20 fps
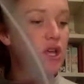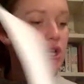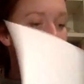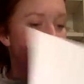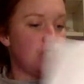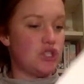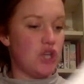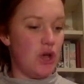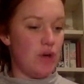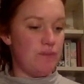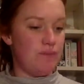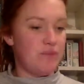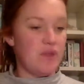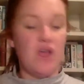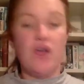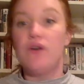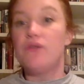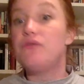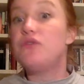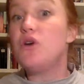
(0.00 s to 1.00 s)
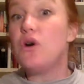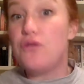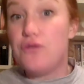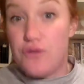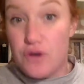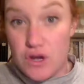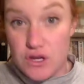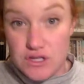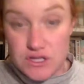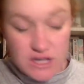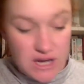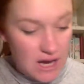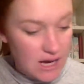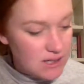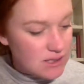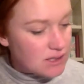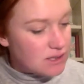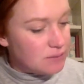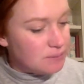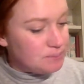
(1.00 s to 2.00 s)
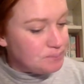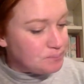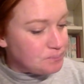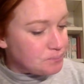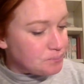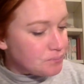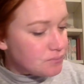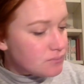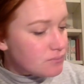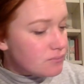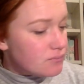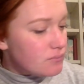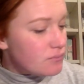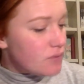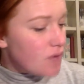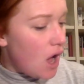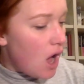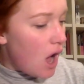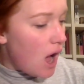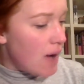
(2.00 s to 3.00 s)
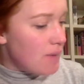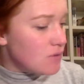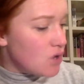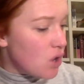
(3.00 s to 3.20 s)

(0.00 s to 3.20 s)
So for your first task, I'm